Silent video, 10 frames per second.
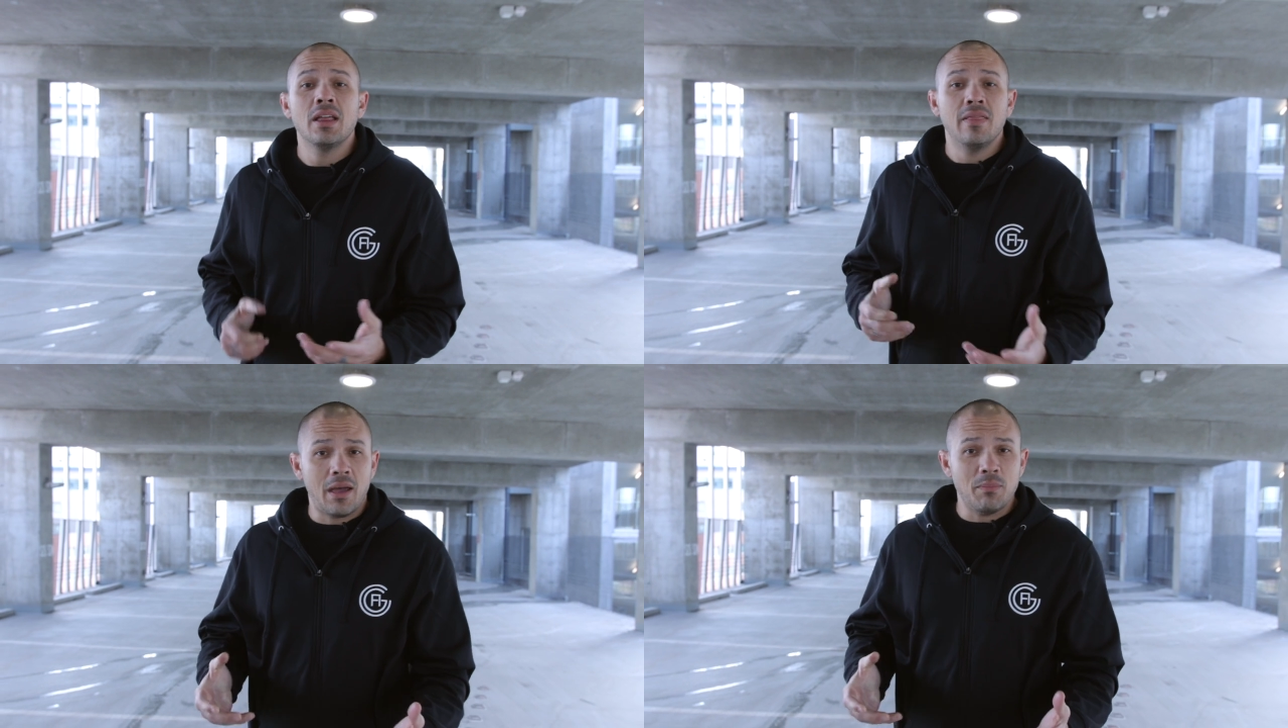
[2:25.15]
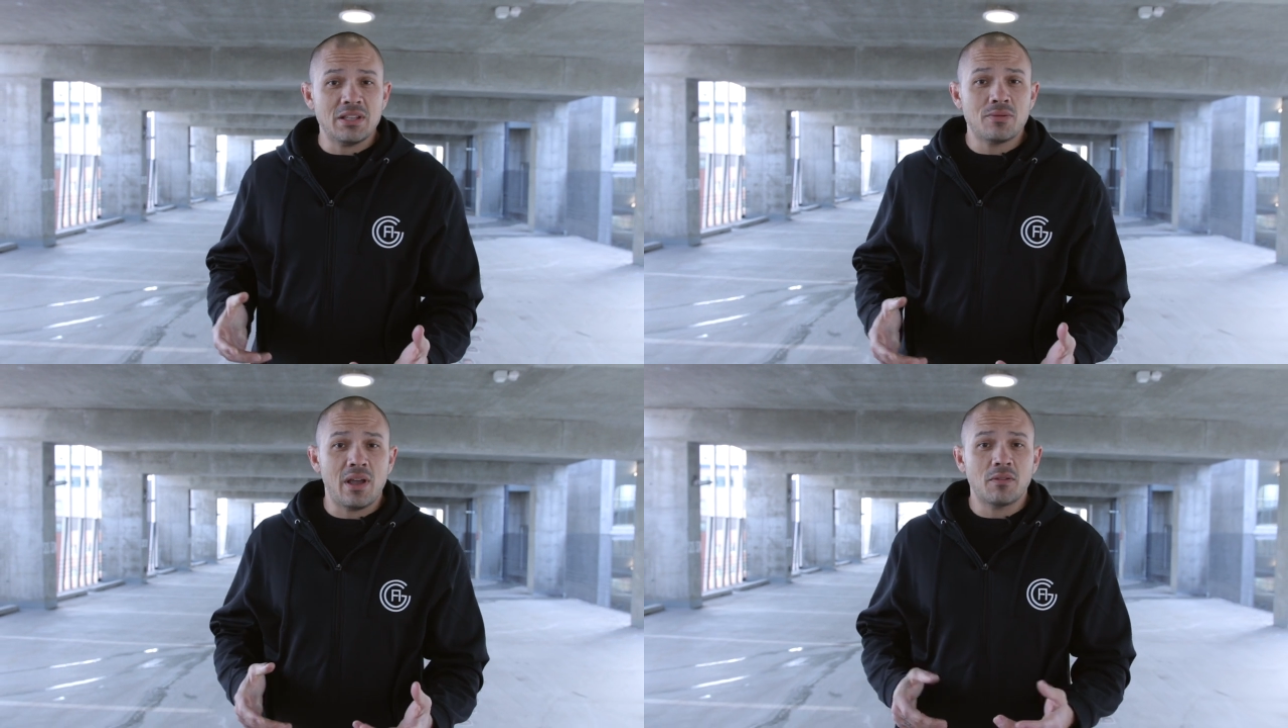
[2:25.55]
And that
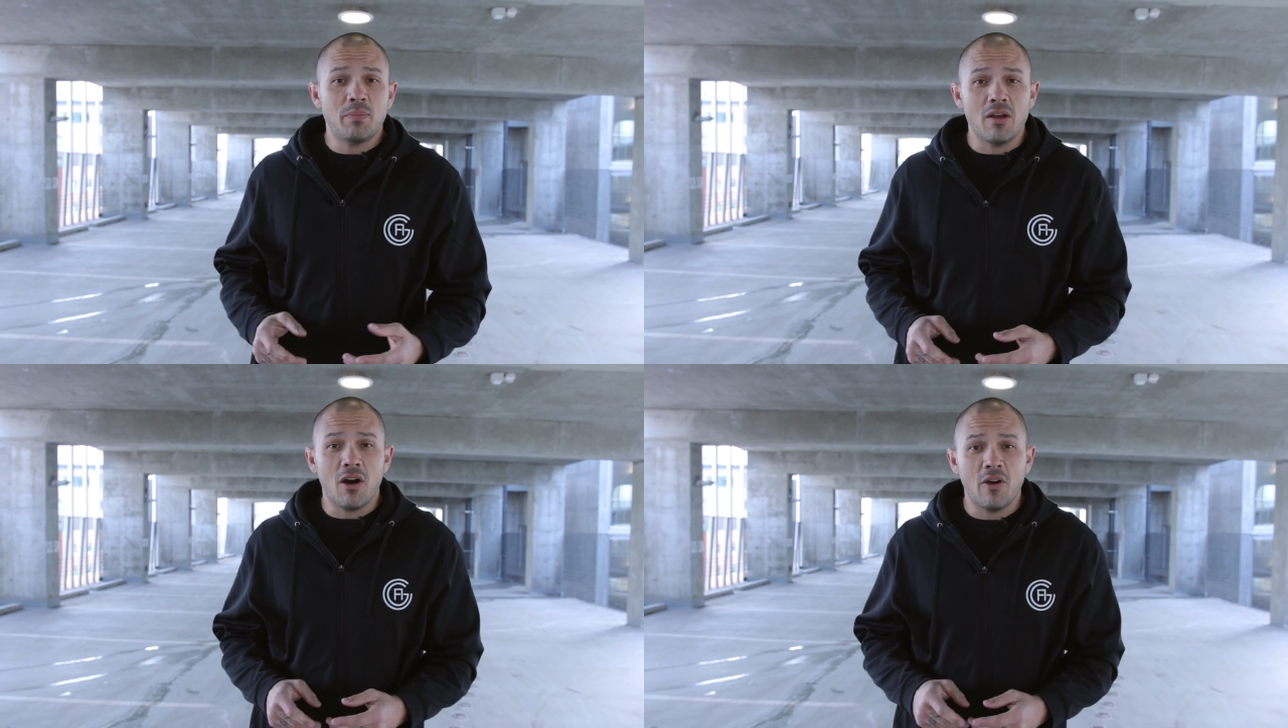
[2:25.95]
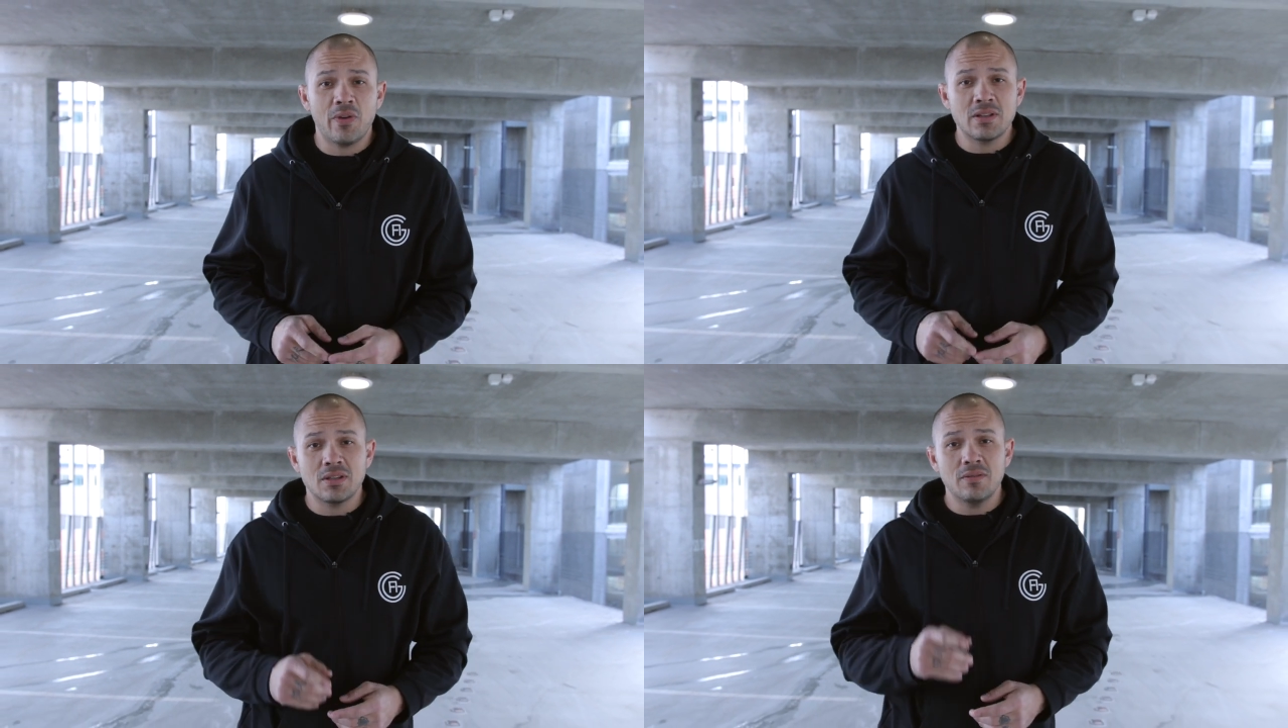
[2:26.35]
means we have to be
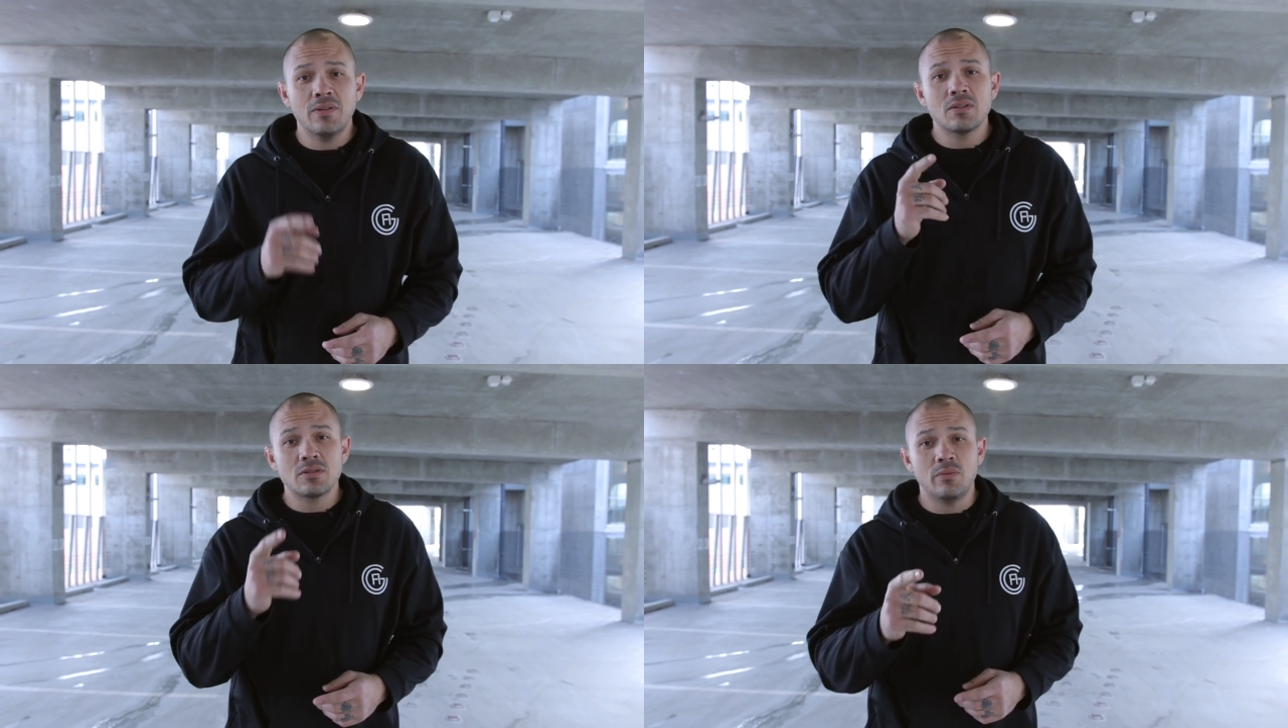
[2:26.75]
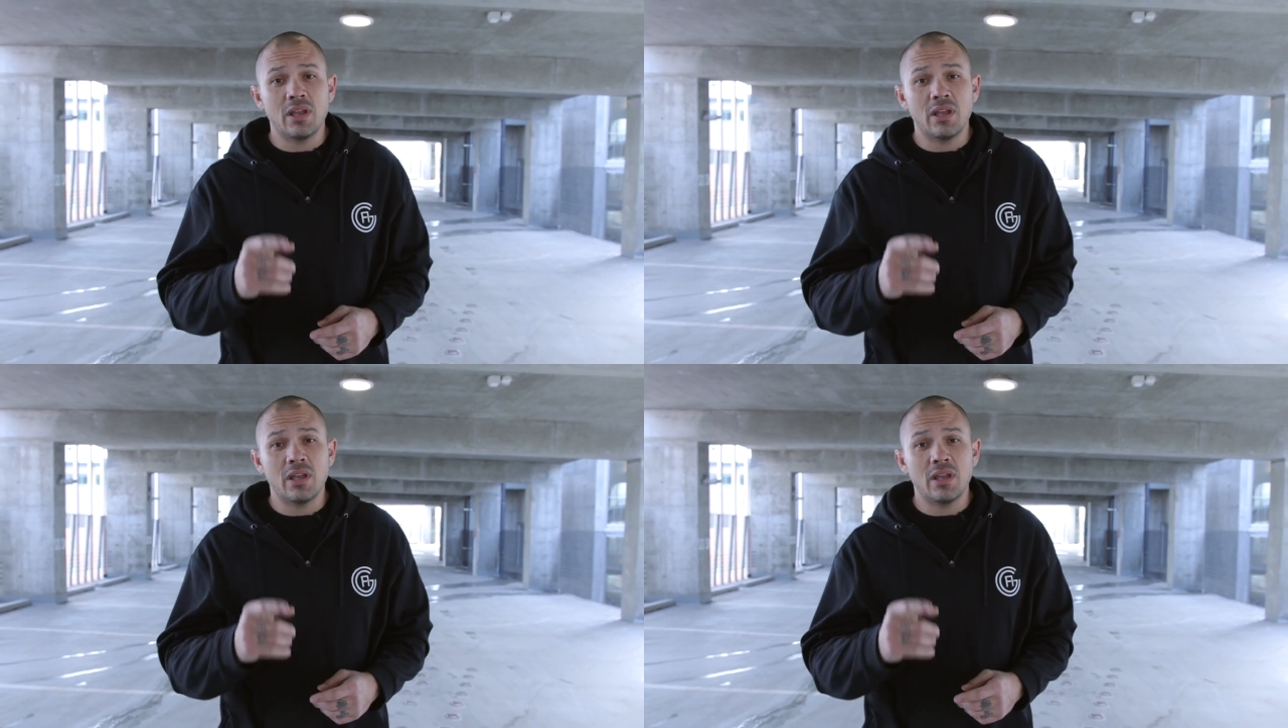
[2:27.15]
offensive so